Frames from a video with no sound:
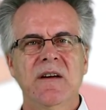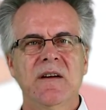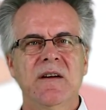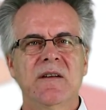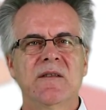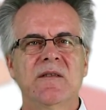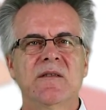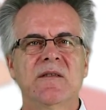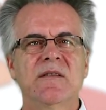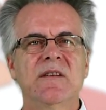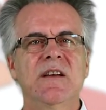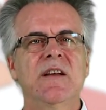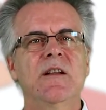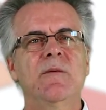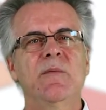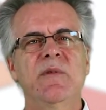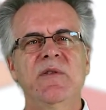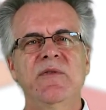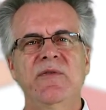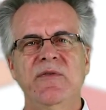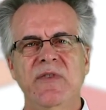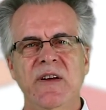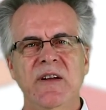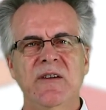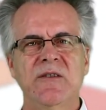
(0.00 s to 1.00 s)
can still be
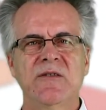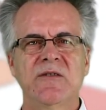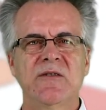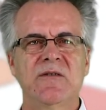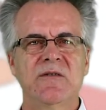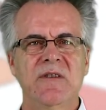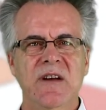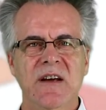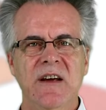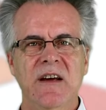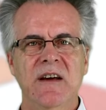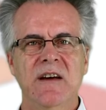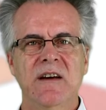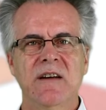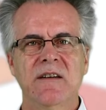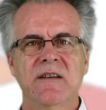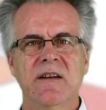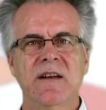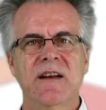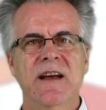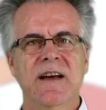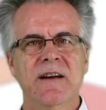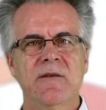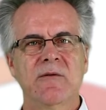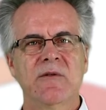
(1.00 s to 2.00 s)
felt today in the
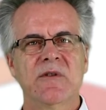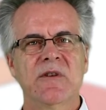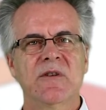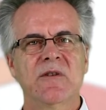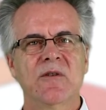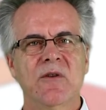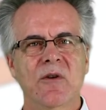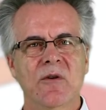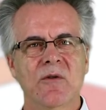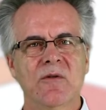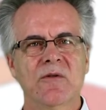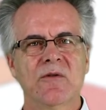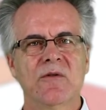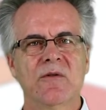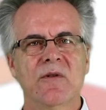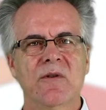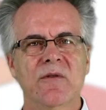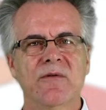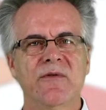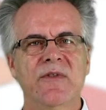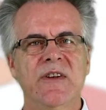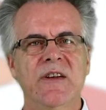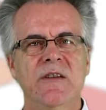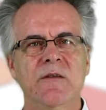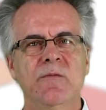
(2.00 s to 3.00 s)
language and culture
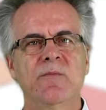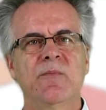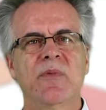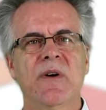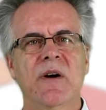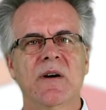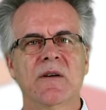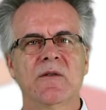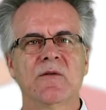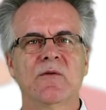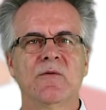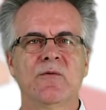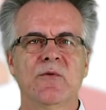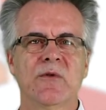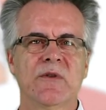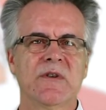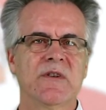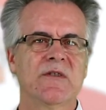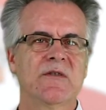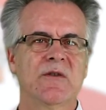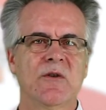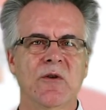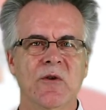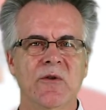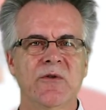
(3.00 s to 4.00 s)
of this part of what
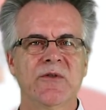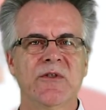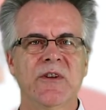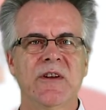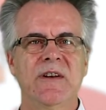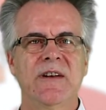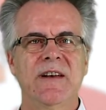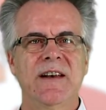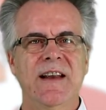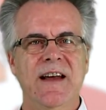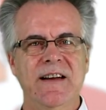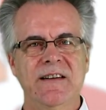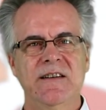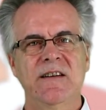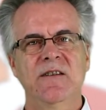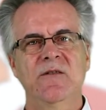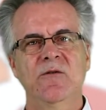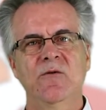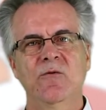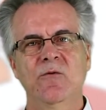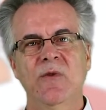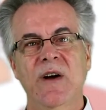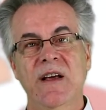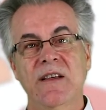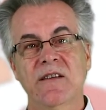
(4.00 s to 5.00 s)
is called the
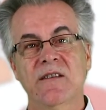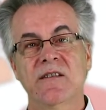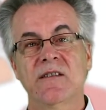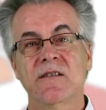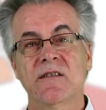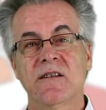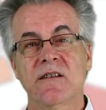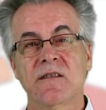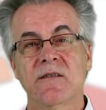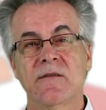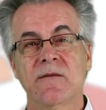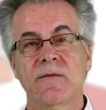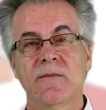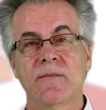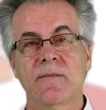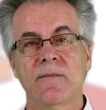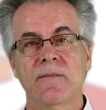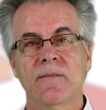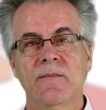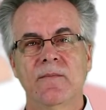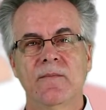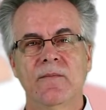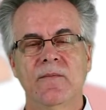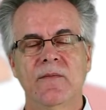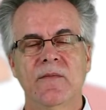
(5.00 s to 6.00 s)
Latin West.
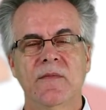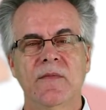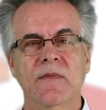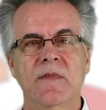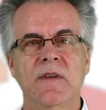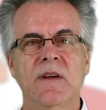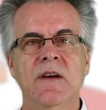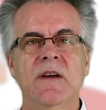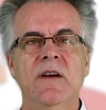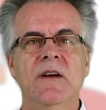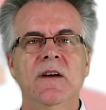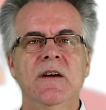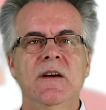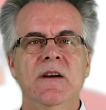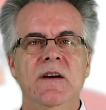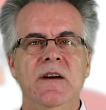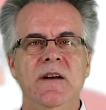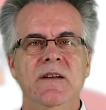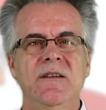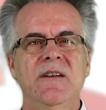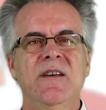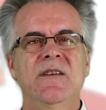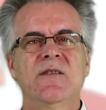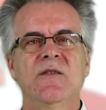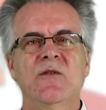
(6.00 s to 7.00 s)

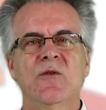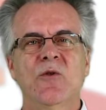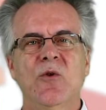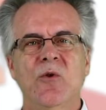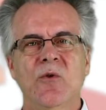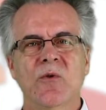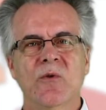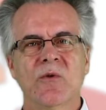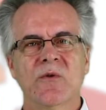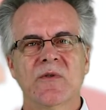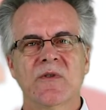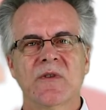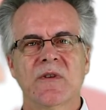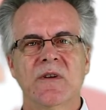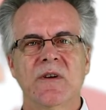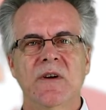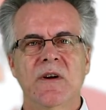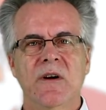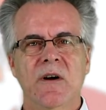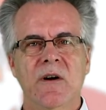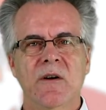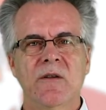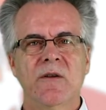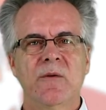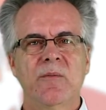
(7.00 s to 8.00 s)
In this course,
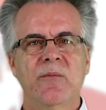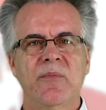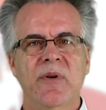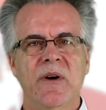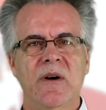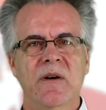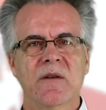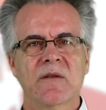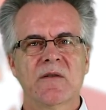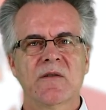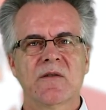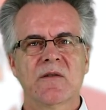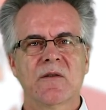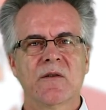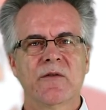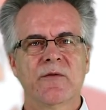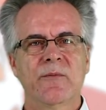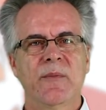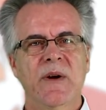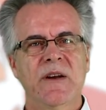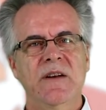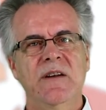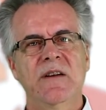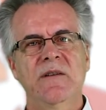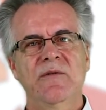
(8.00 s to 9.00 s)
other parts of
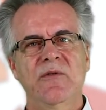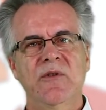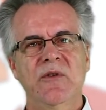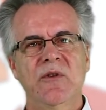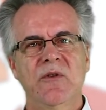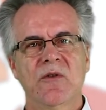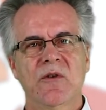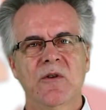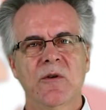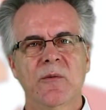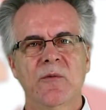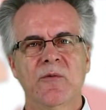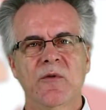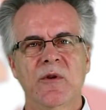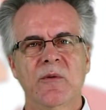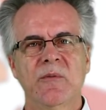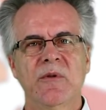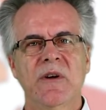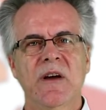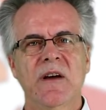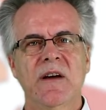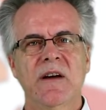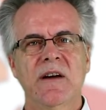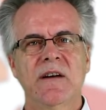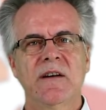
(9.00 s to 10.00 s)
medieval Europe will be
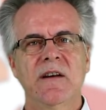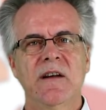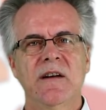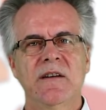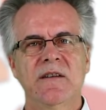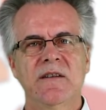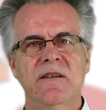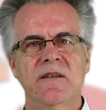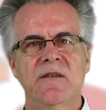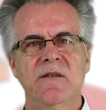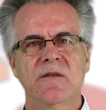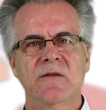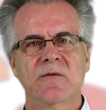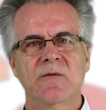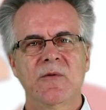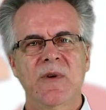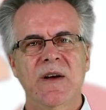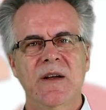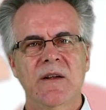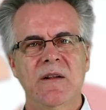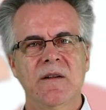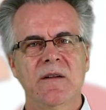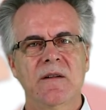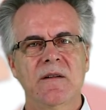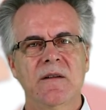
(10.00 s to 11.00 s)
highlighted as
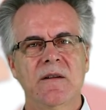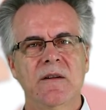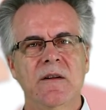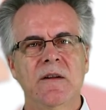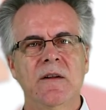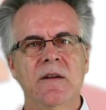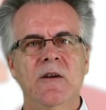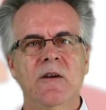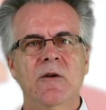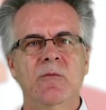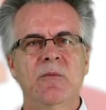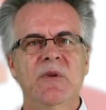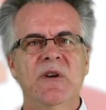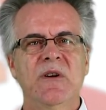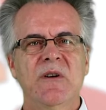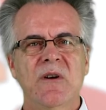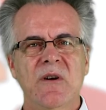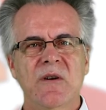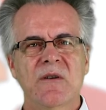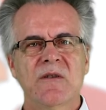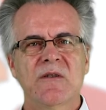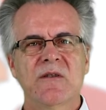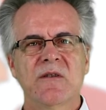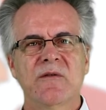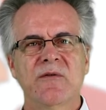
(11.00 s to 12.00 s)
well,
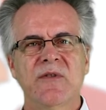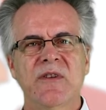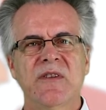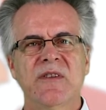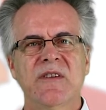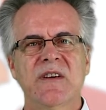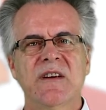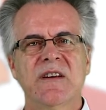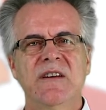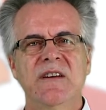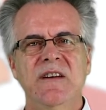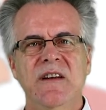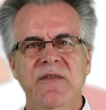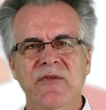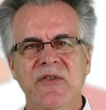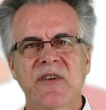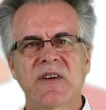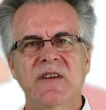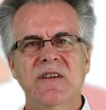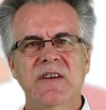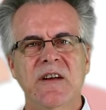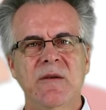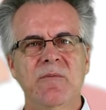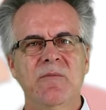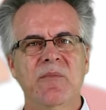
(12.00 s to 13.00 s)
because of the
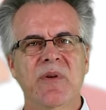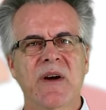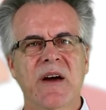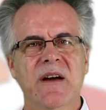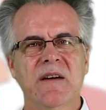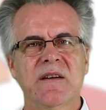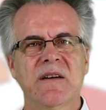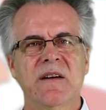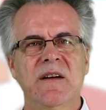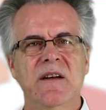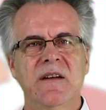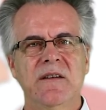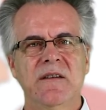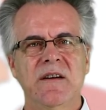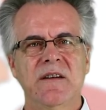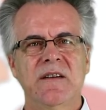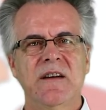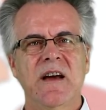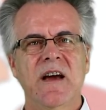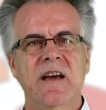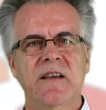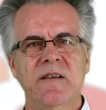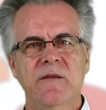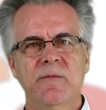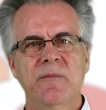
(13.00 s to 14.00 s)
significant impact that
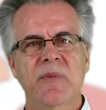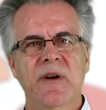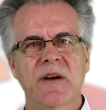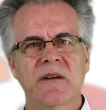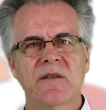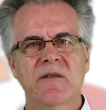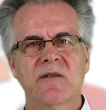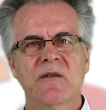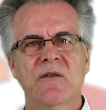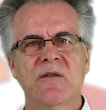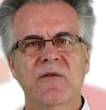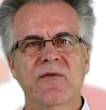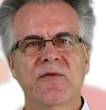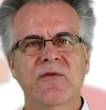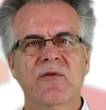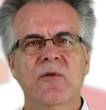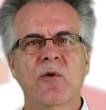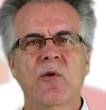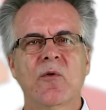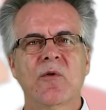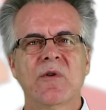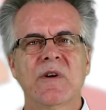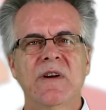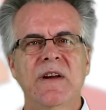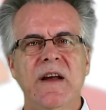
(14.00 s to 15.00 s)
aspects of
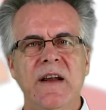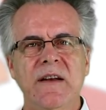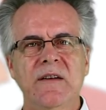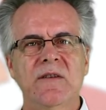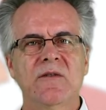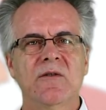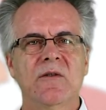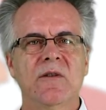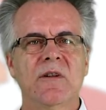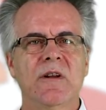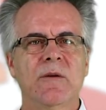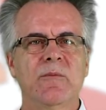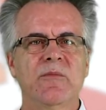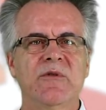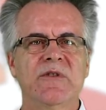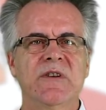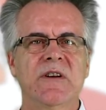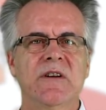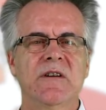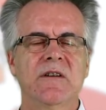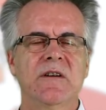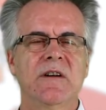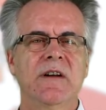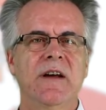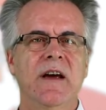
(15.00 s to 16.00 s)
Oriental and
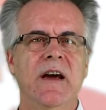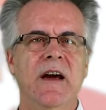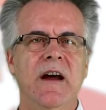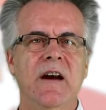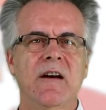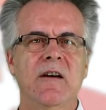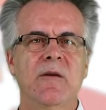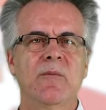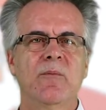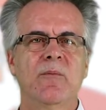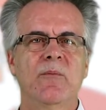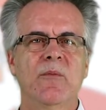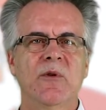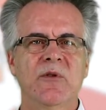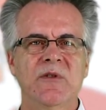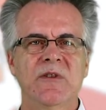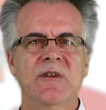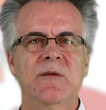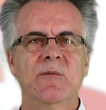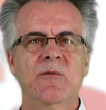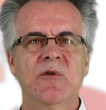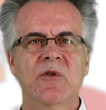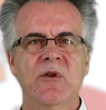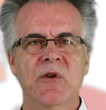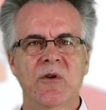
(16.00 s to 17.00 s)
particularly Arab
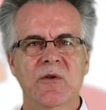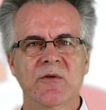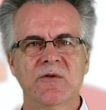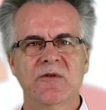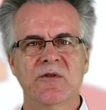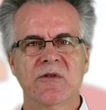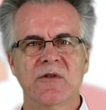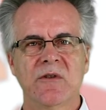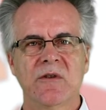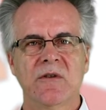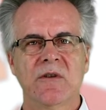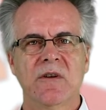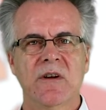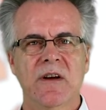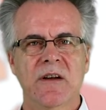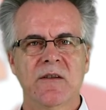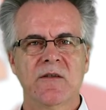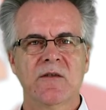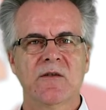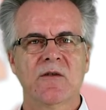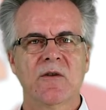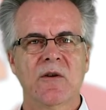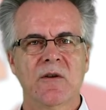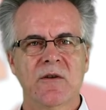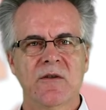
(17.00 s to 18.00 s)
Muslim culture and
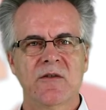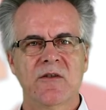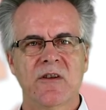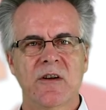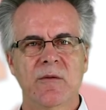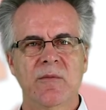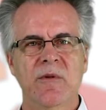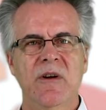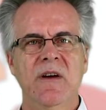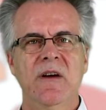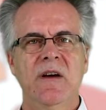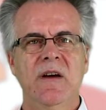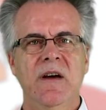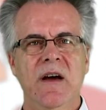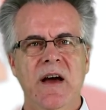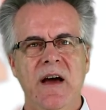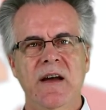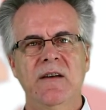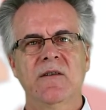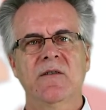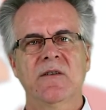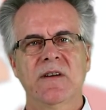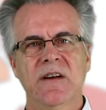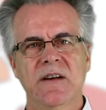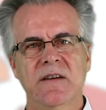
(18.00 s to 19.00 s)
scholarship
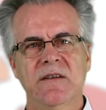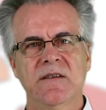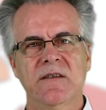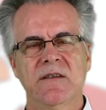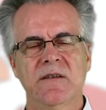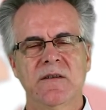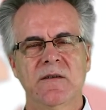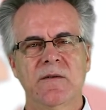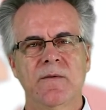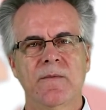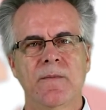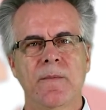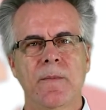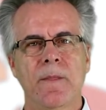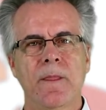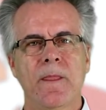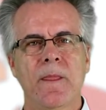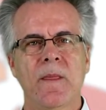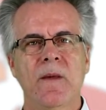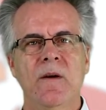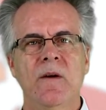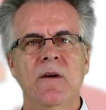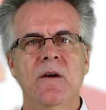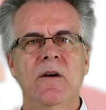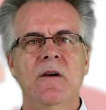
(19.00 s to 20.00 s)
had on it.
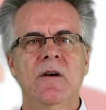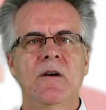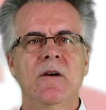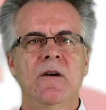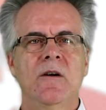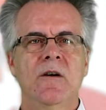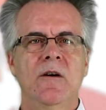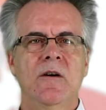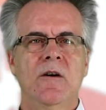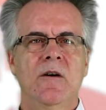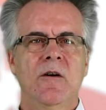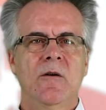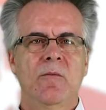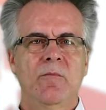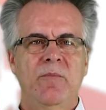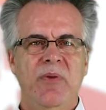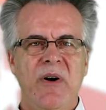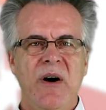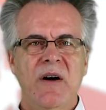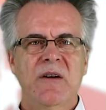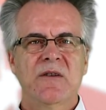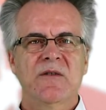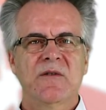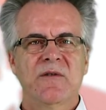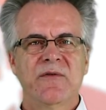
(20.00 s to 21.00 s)

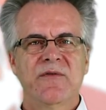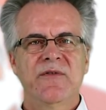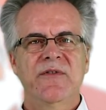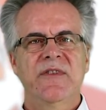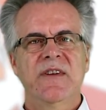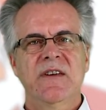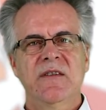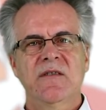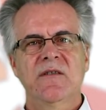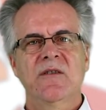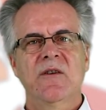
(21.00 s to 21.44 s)
Part of this